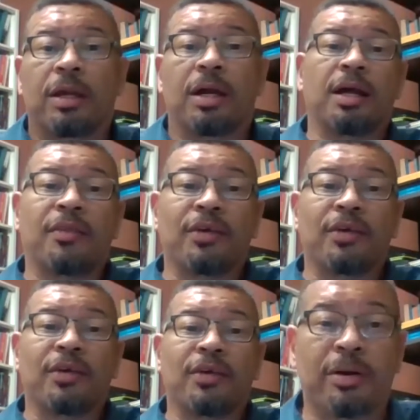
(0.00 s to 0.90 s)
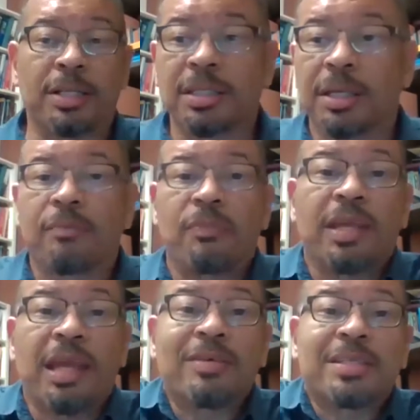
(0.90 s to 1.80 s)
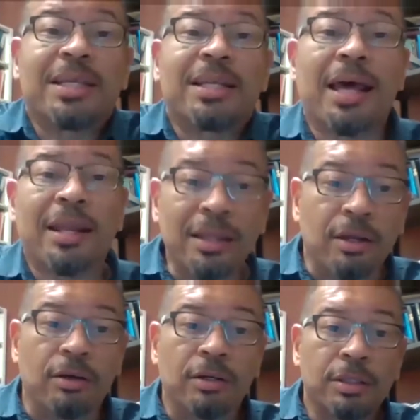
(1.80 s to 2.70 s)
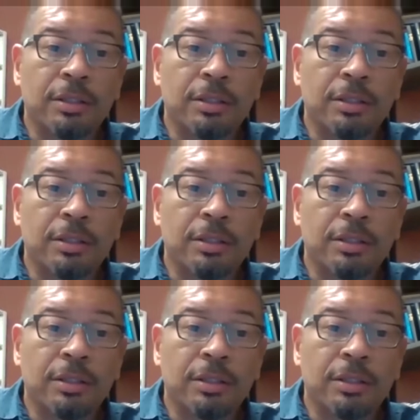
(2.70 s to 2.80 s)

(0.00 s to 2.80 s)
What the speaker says: Another experience, you haven't seen that either.